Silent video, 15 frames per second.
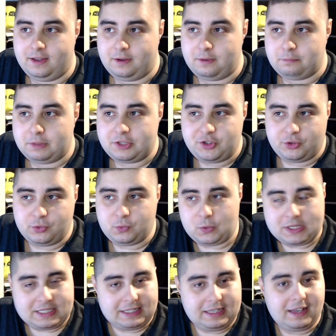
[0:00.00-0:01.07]
but she
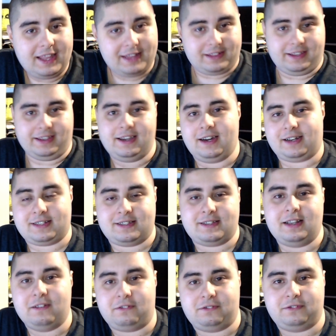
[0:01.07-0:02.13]
wasn't letting
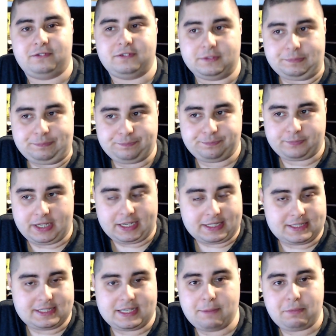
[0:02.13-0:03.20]
herself
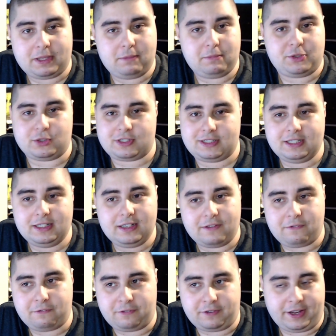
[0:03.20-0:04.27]
accept him. She was still
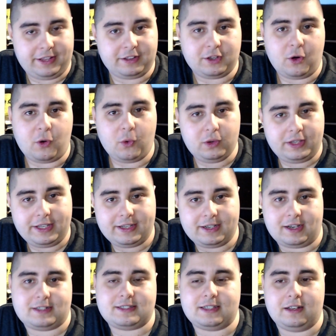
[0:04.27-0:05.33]
afraid, holding
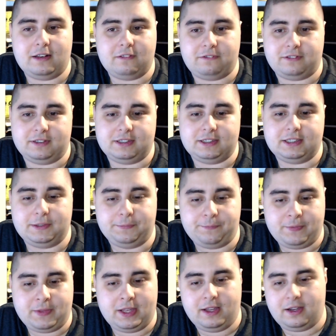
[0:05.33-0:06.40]
herself
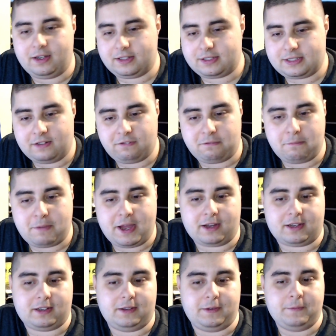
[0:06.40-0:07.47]

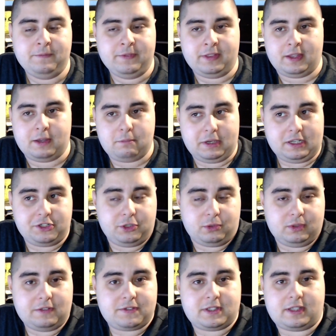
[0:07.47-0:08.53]
back, because she
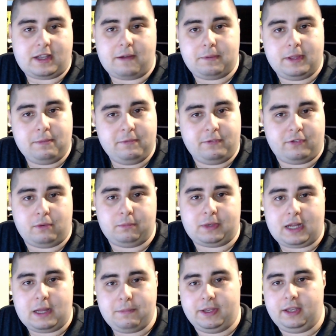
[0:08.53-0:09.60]
could have stopped him from
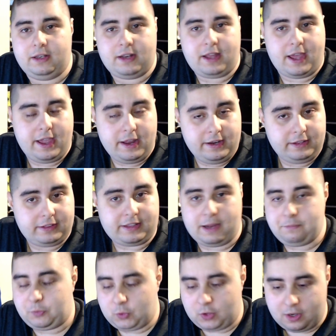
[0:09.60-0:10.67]
coming in
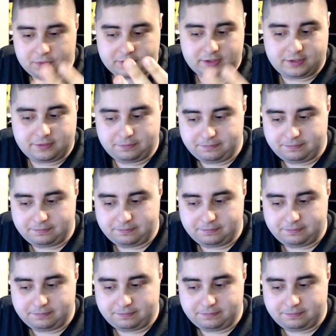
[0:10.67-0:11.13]
anytime throughout